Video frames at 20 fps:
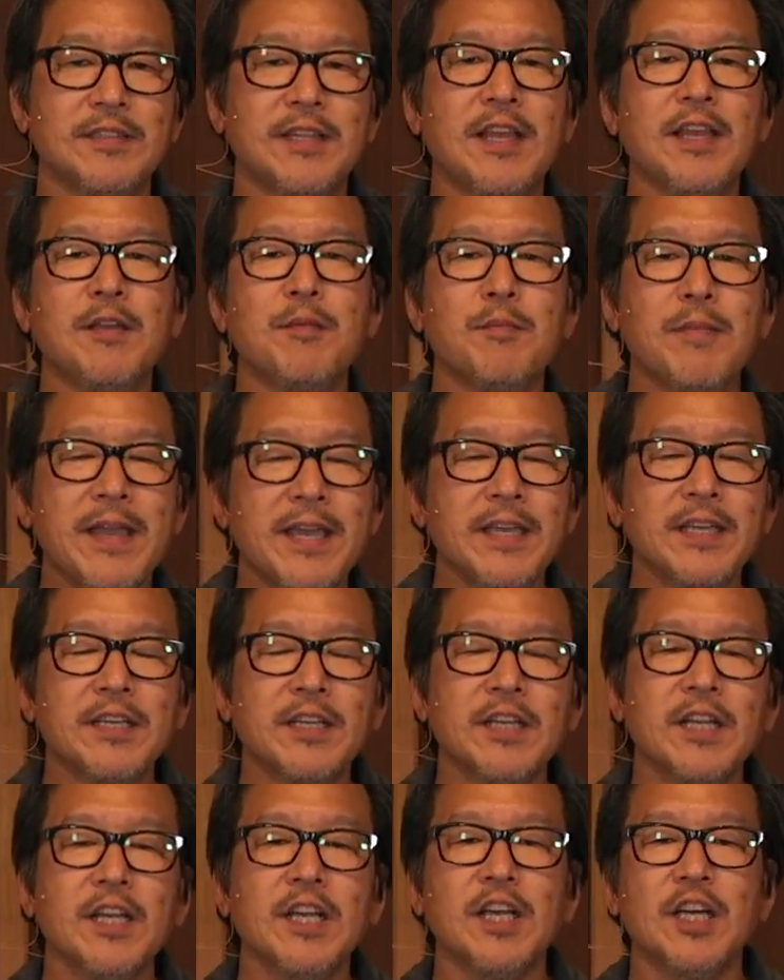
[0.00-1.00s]
They
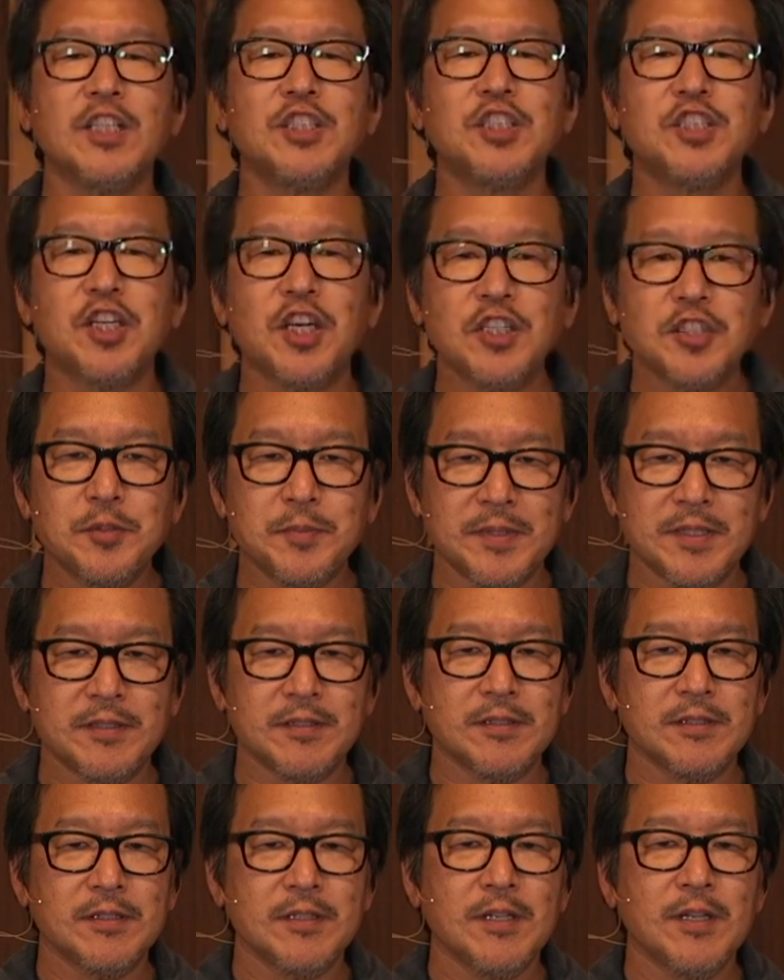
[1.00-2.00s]
make a
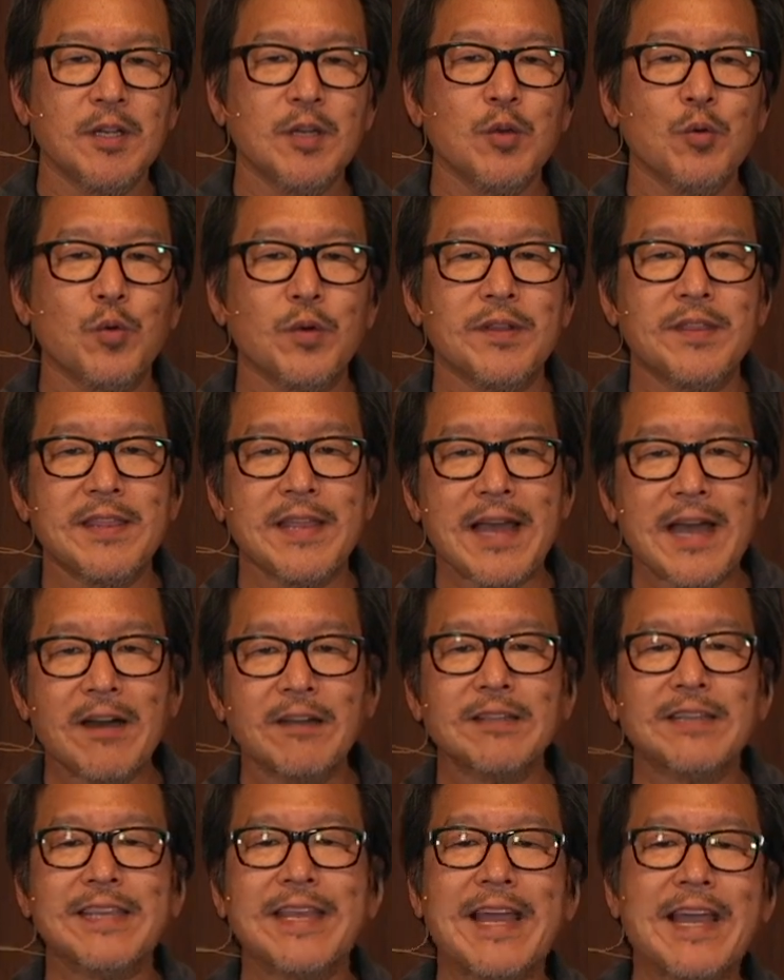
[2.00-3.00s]
judgment
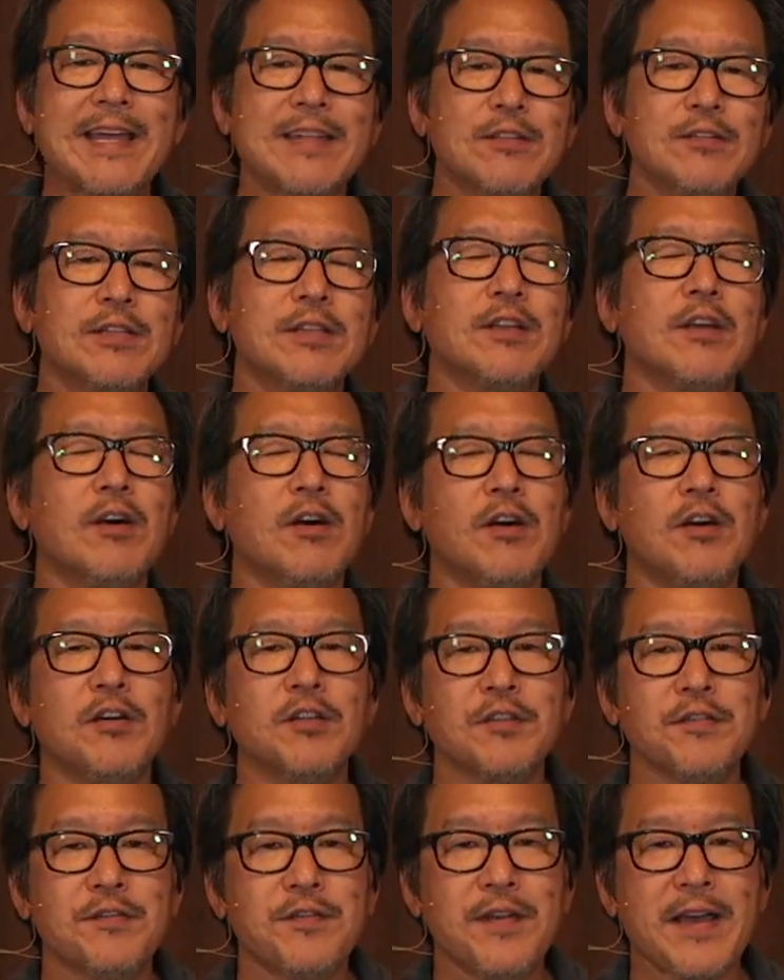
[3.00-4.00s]
without gathering all
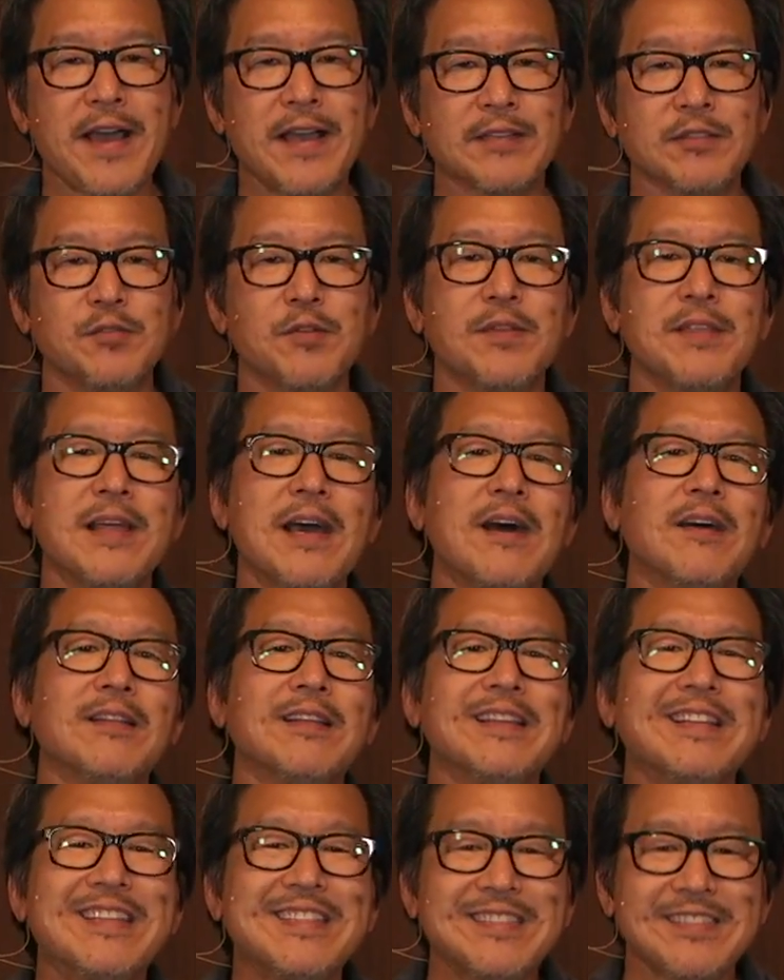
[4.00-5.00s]
the facts, without
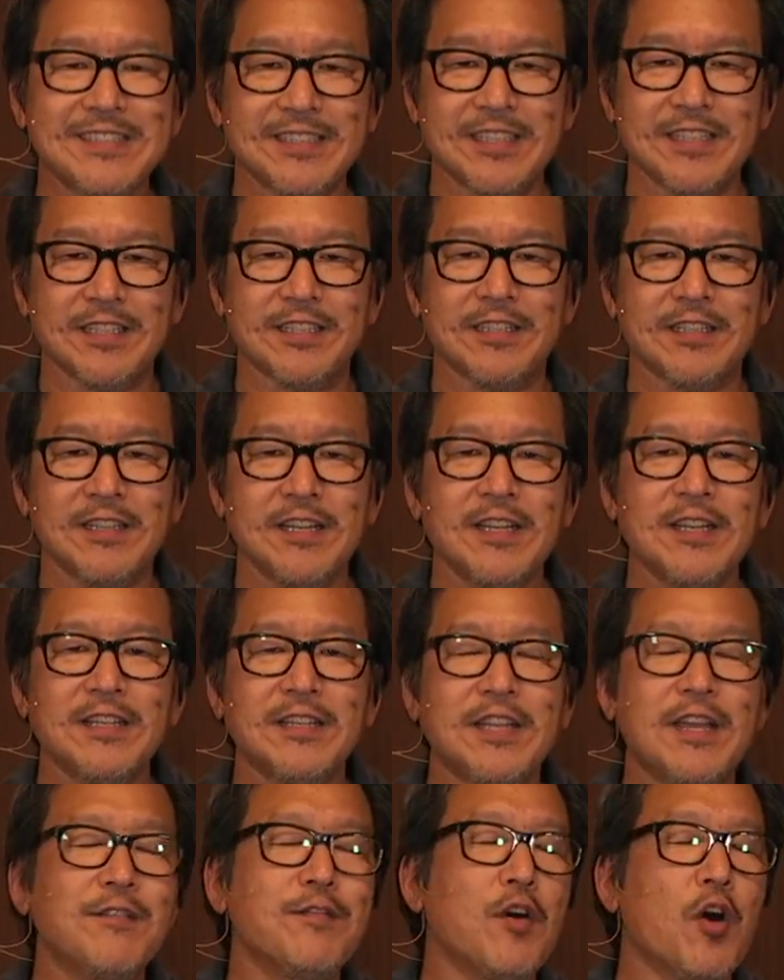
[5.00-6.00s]
listening.
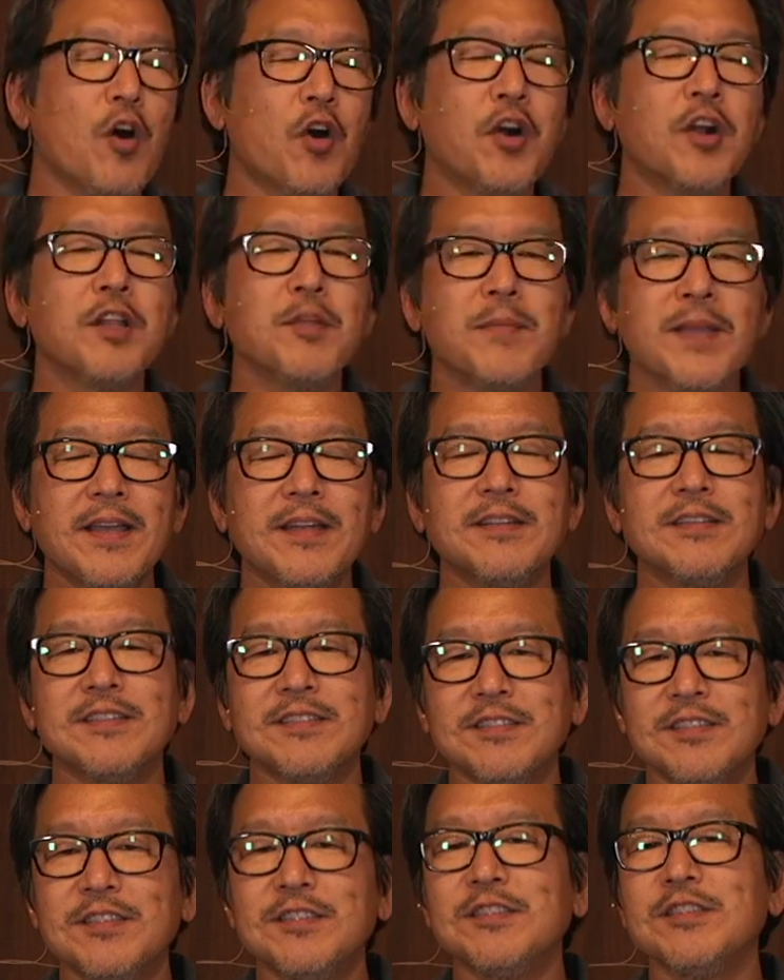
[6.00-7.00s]
They've already made a
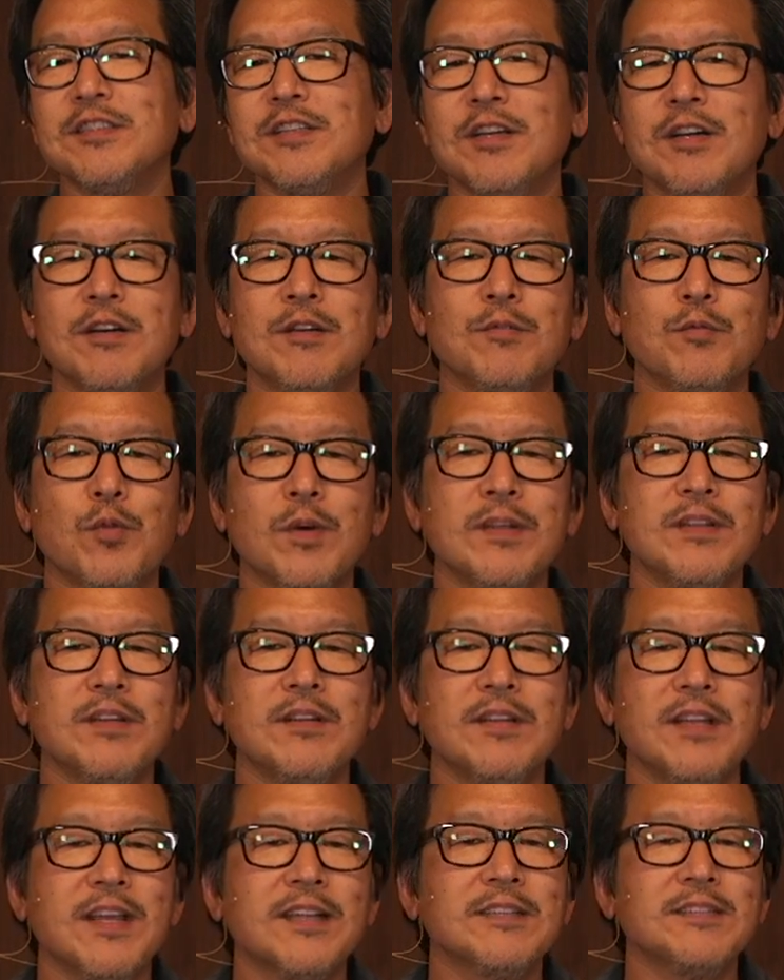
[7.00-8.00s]
decision of what
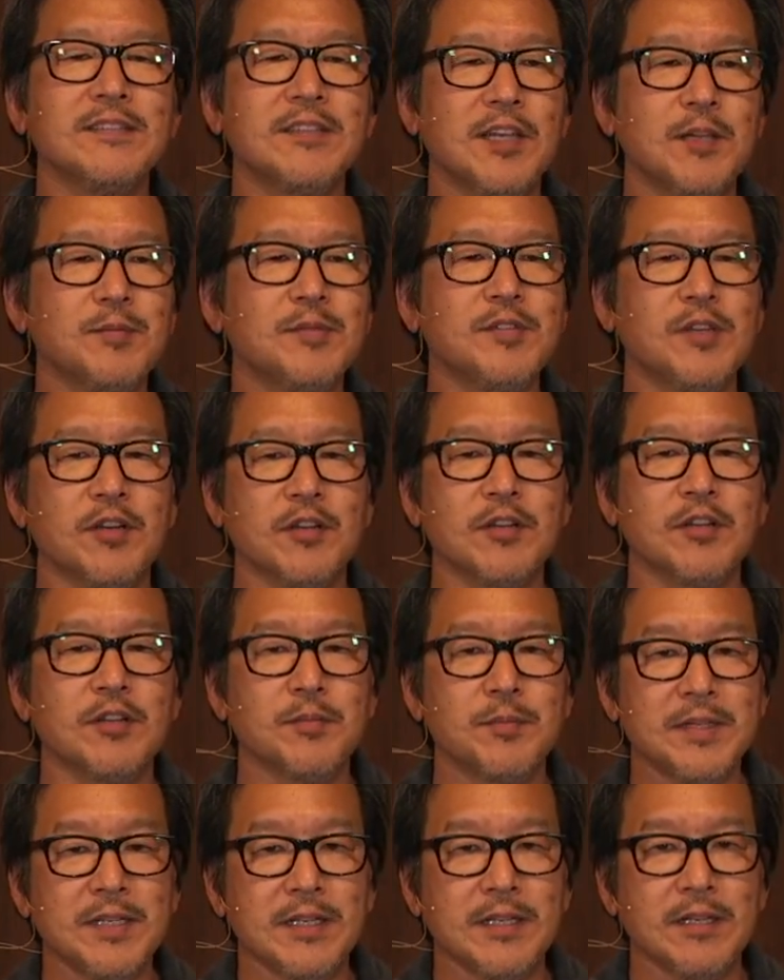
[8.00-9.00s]
their next steps are going to
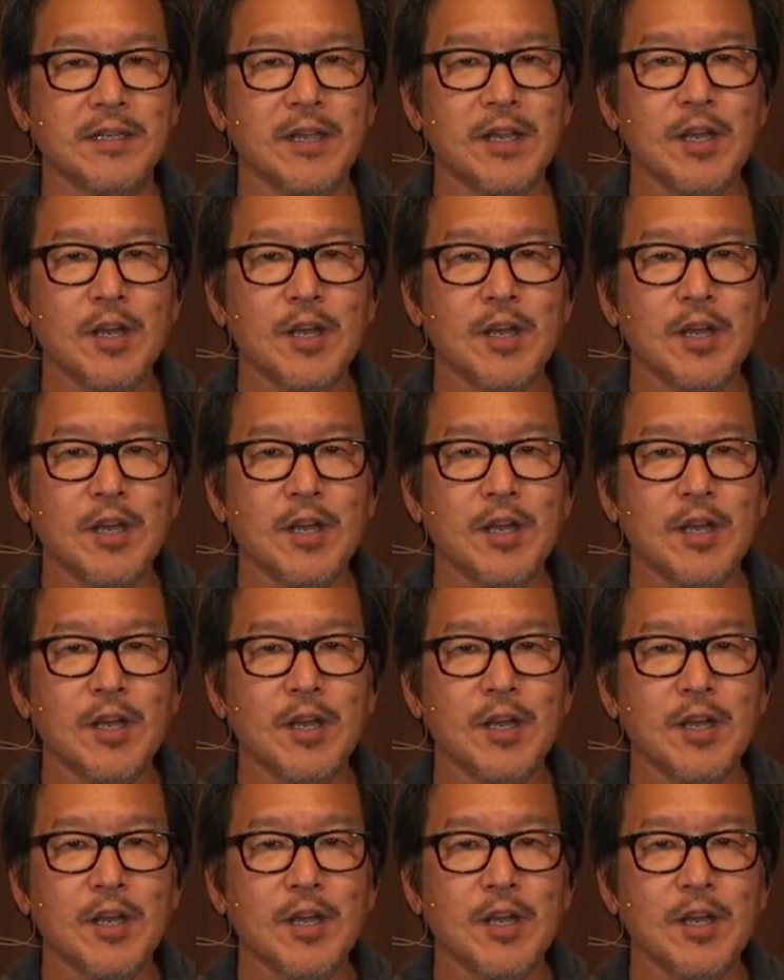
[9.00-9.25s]
be.